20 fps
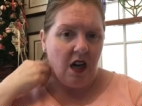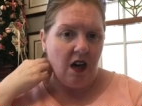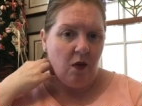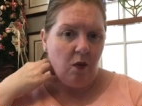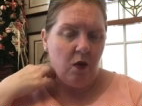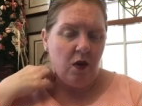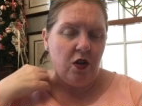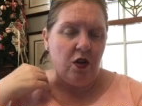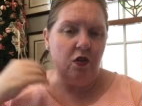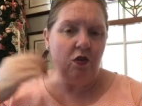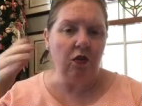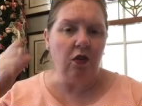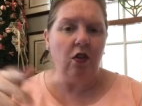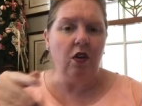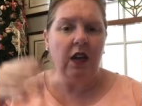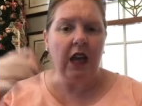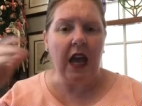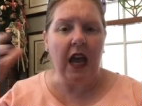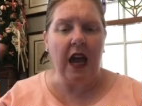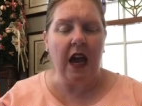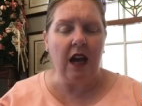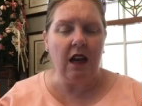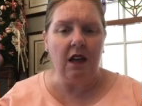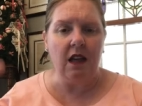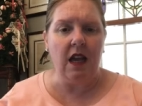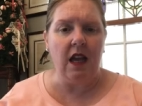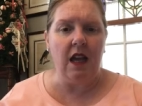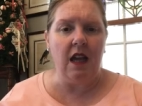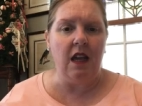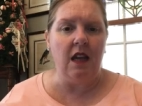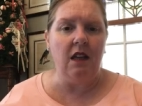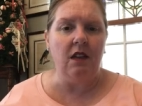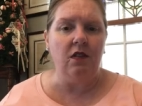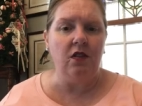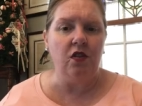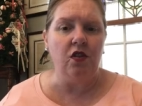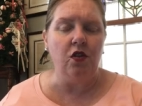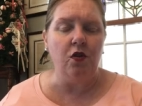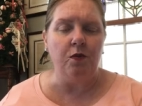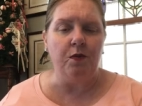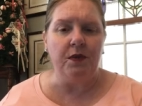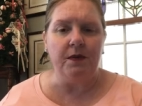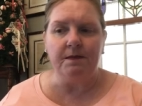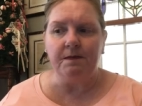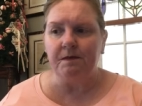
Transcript: when you look at a soup.